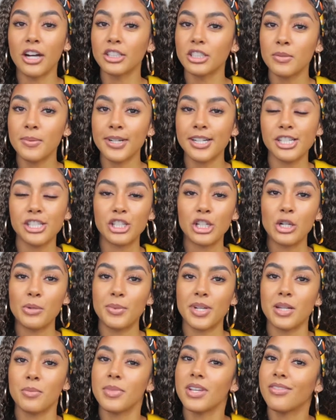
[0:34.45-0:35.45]
Elderberry
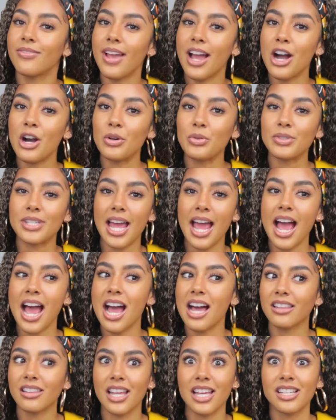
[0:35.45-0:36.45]
syrup can be found
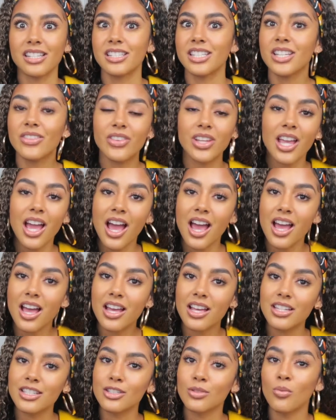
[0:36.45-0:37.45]
at like
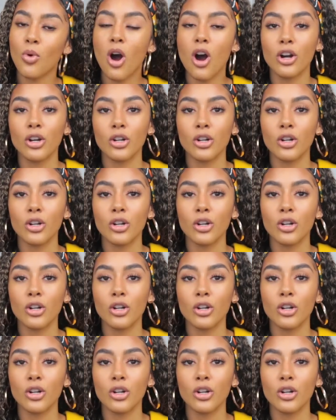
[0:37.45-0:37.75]
CVS,